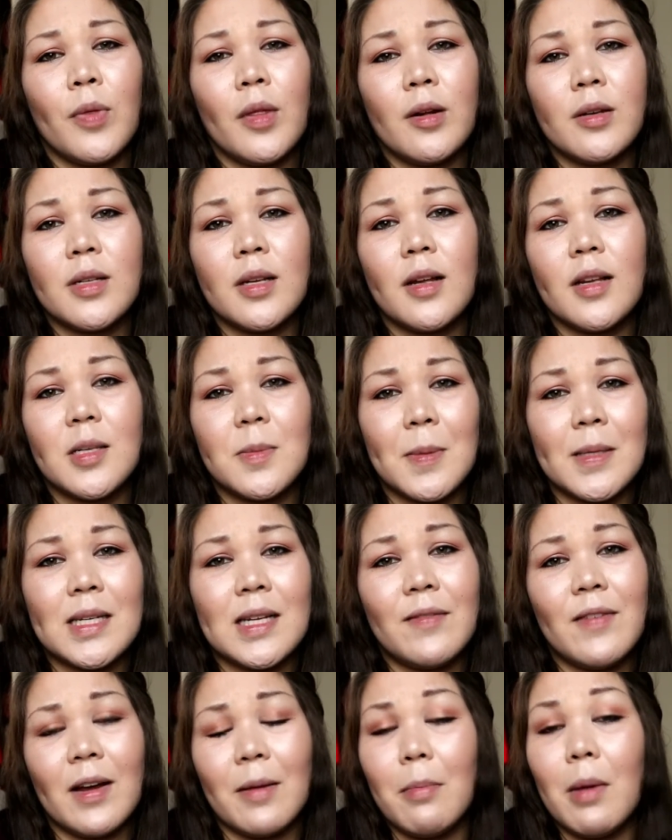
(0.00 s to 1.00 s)
There's a
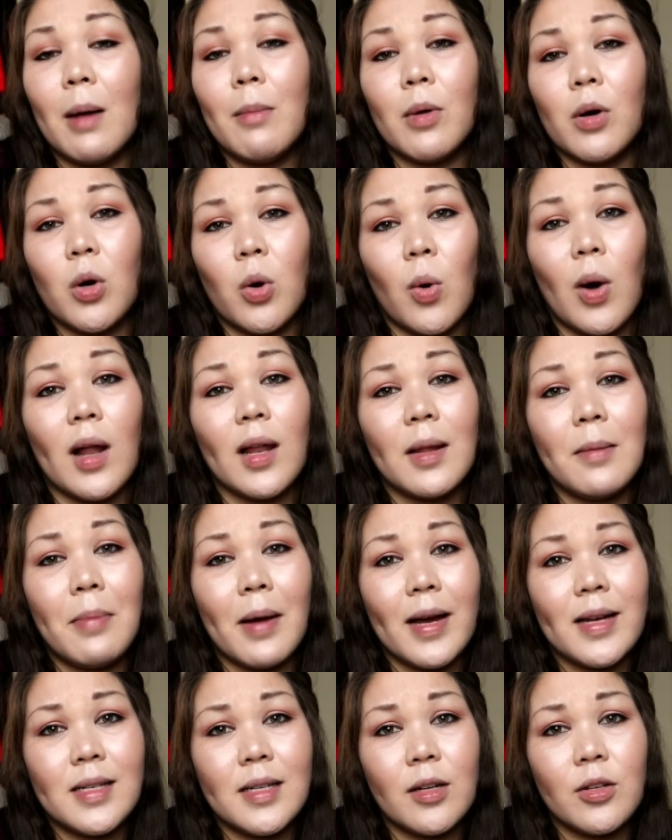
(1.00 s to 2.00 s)
specific Mama Koala
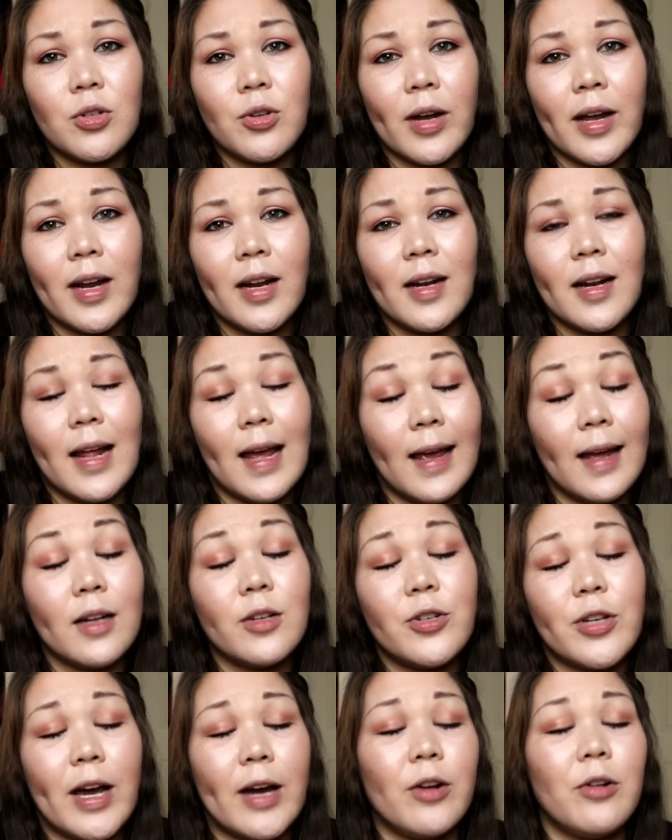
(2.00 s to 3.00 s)
buy sell trade
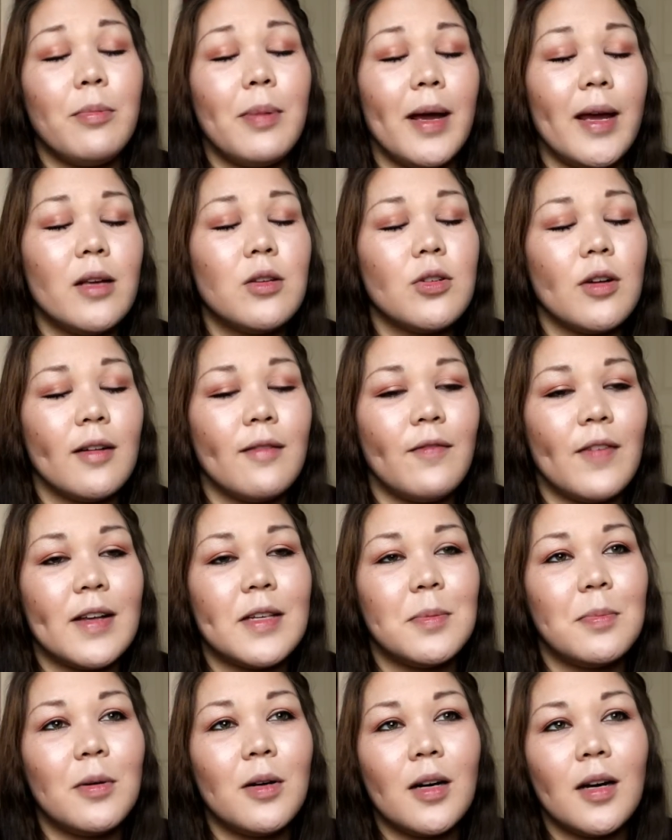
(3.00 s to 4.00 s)
and chatter page on
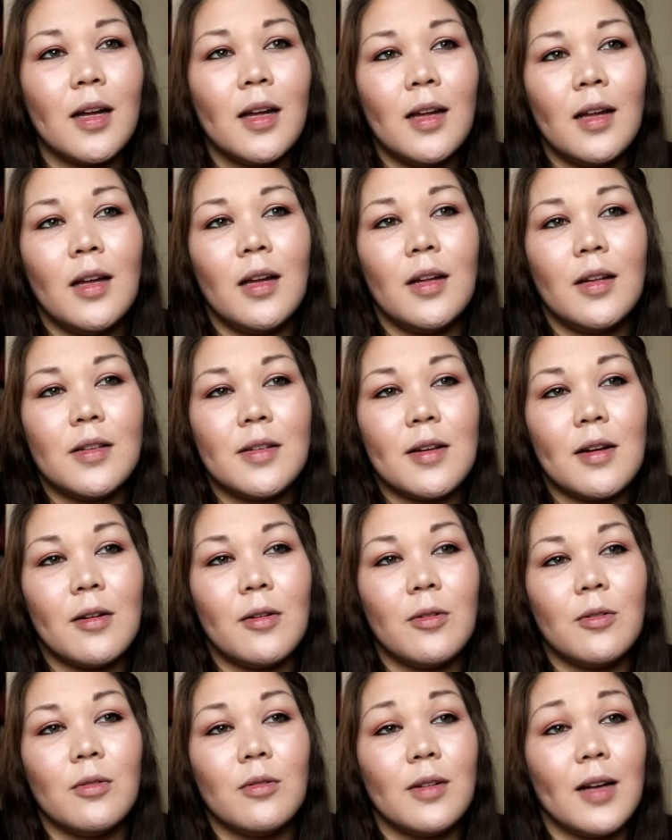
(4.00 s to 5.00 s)
Facebook,
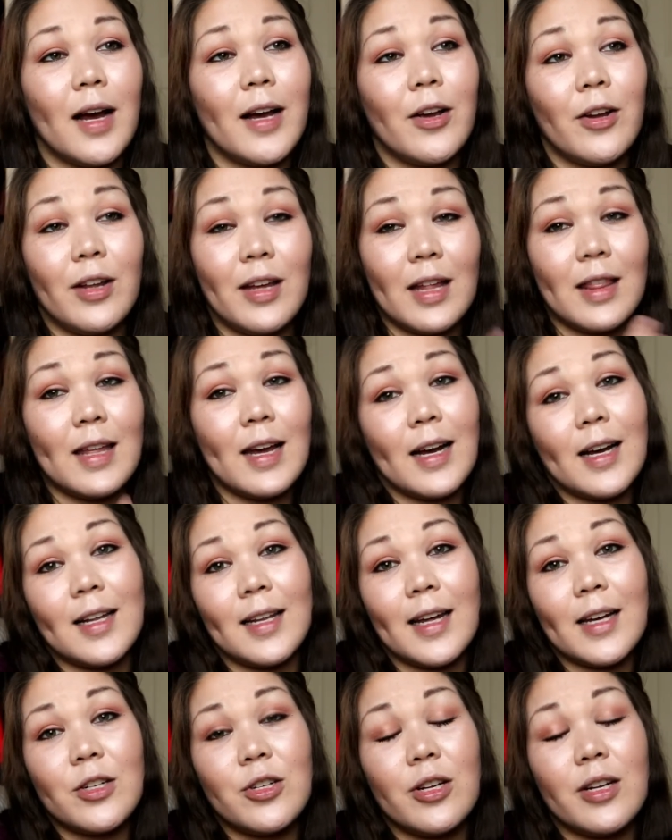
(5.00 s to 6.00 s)
so I could get that
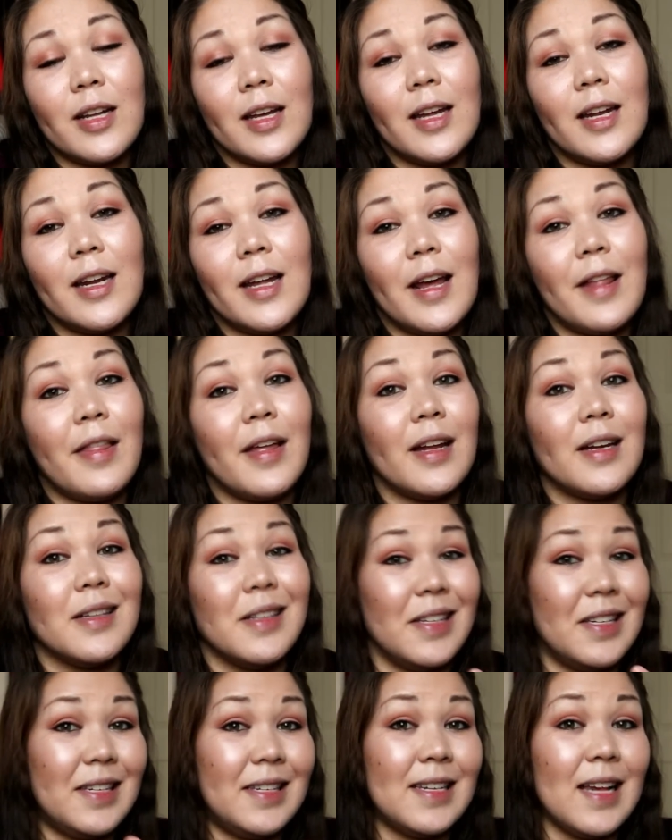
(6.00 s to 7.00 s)
collection in and
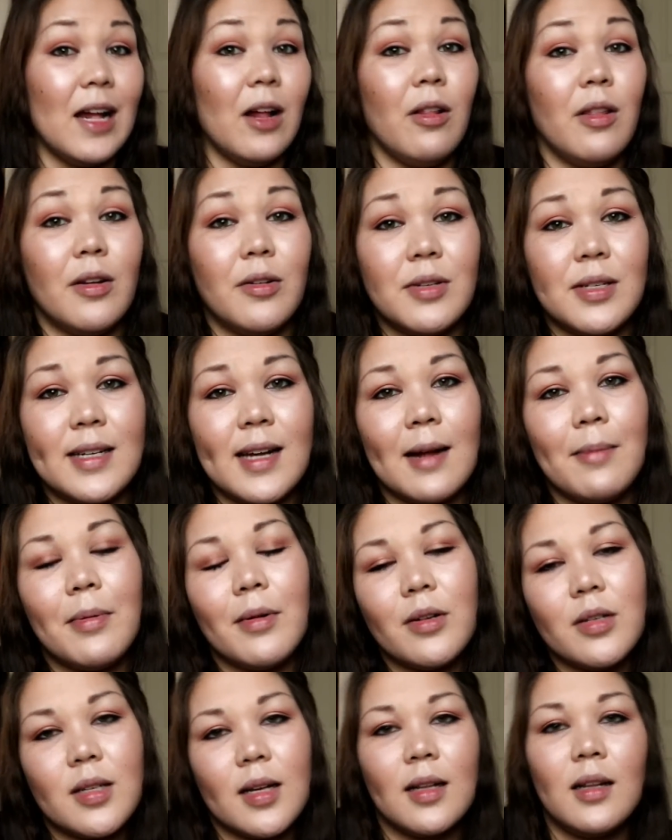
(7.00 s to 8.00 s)
then sell those diapers.